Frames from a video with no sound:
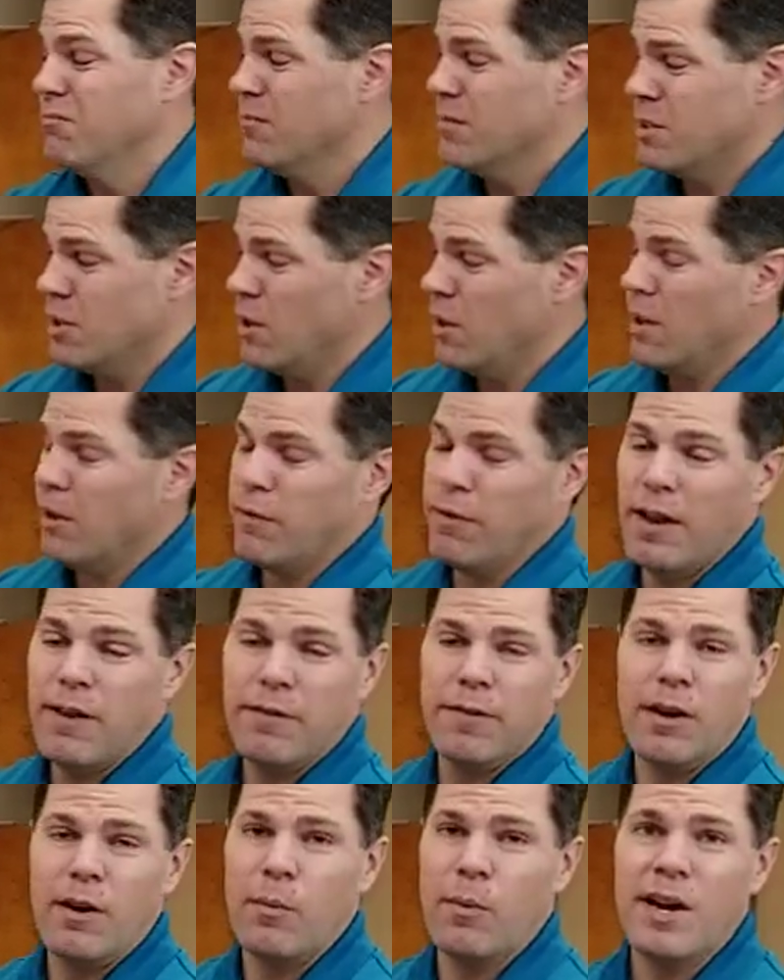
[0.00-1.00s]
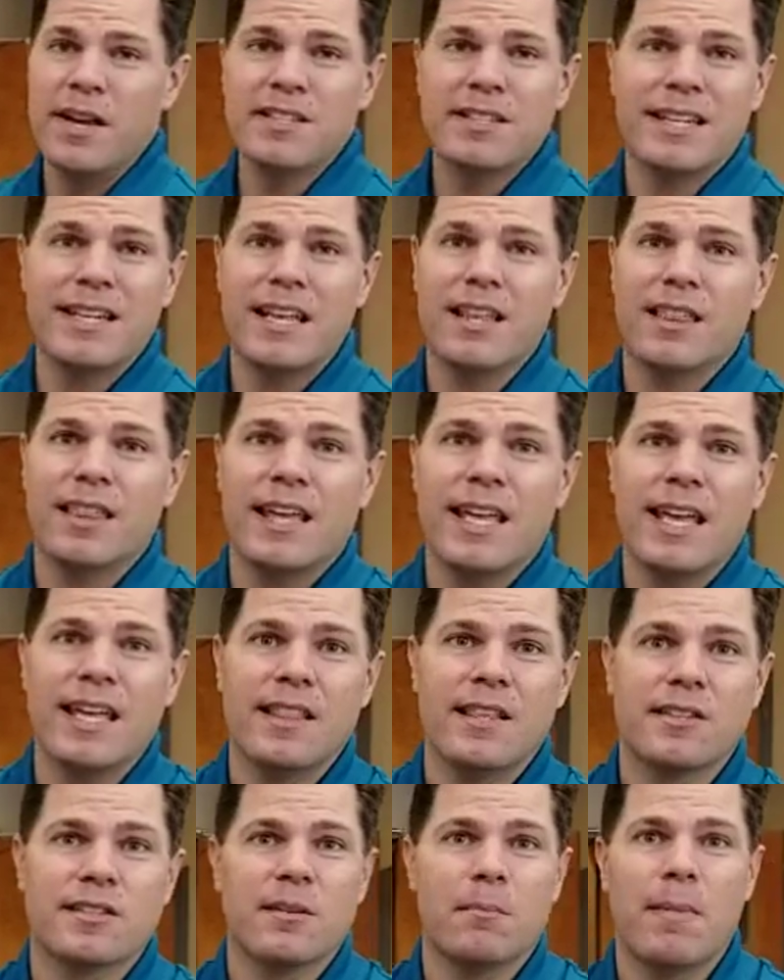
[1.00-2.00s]
So that if there was anything
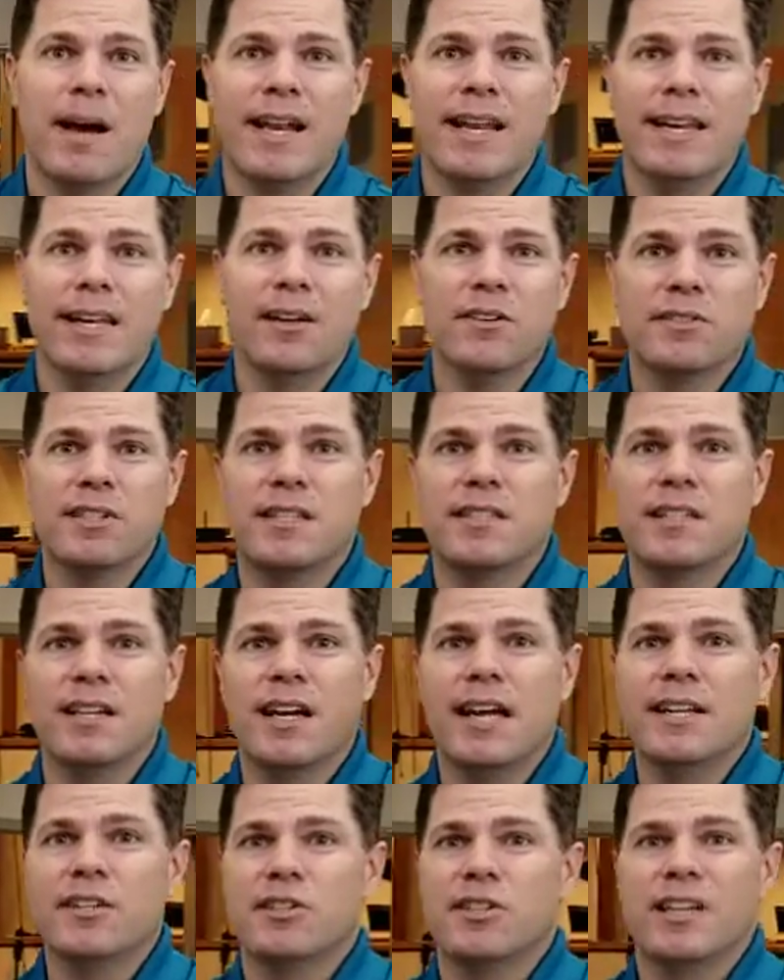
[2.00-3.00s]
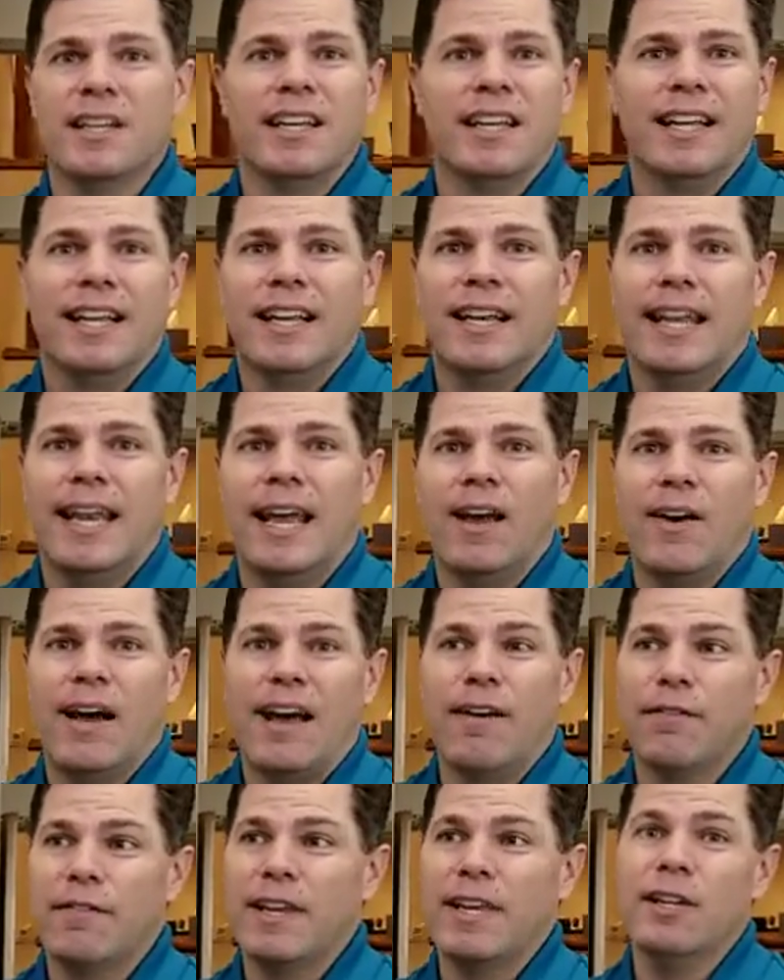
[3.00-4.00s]
that somebody else had touched, now
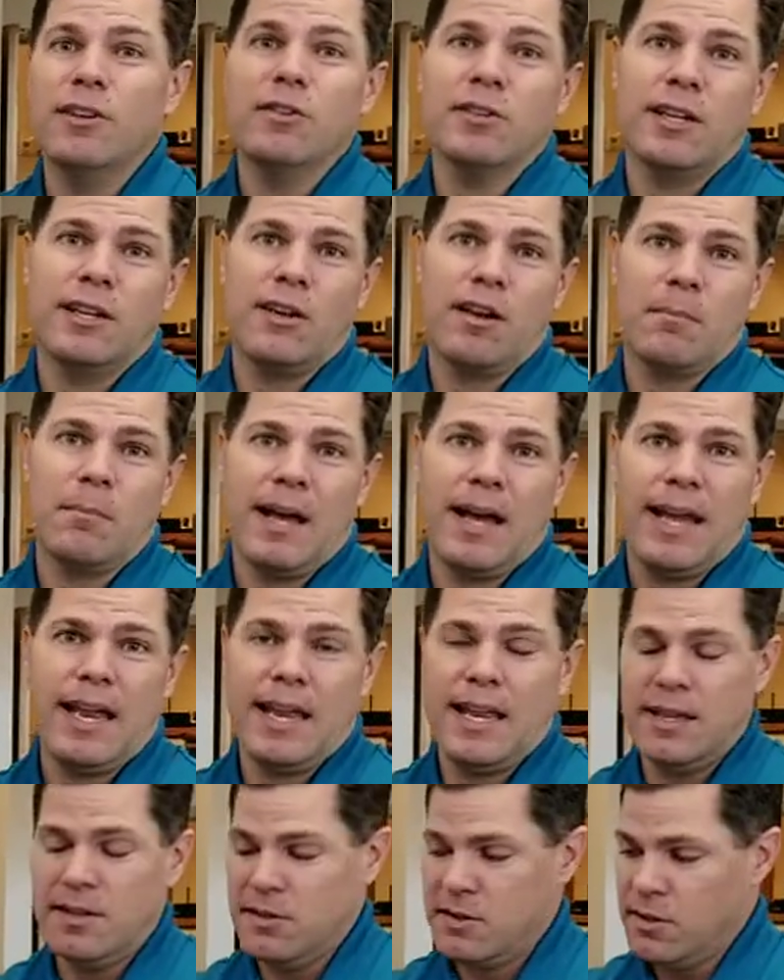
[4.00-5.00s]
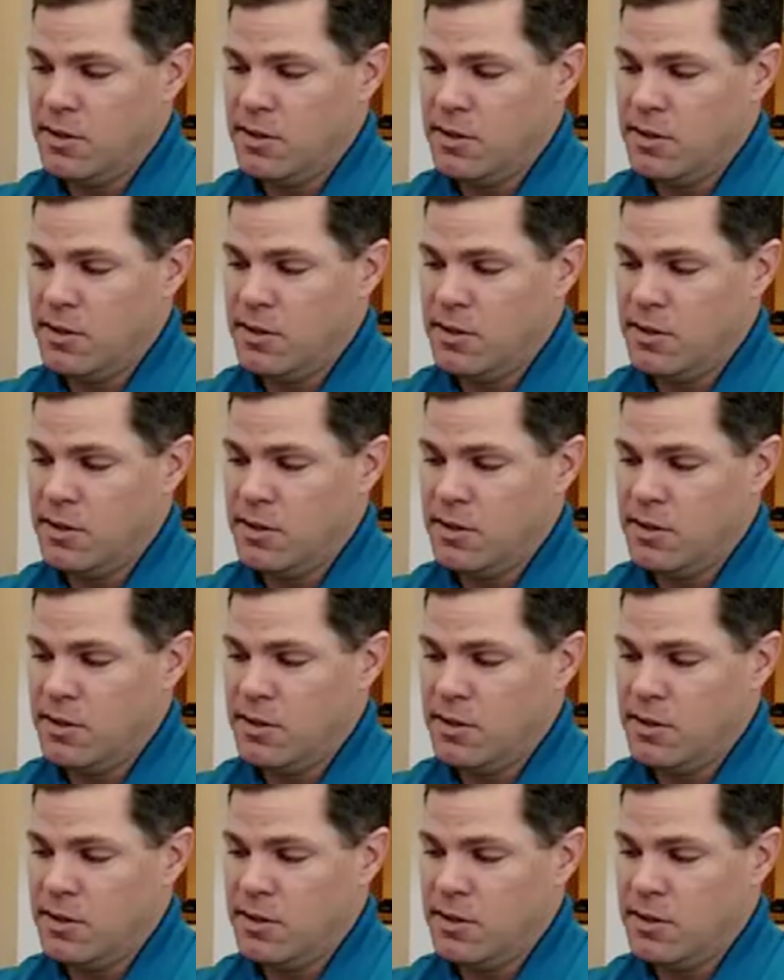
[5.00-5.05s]
I've killed it on my hands.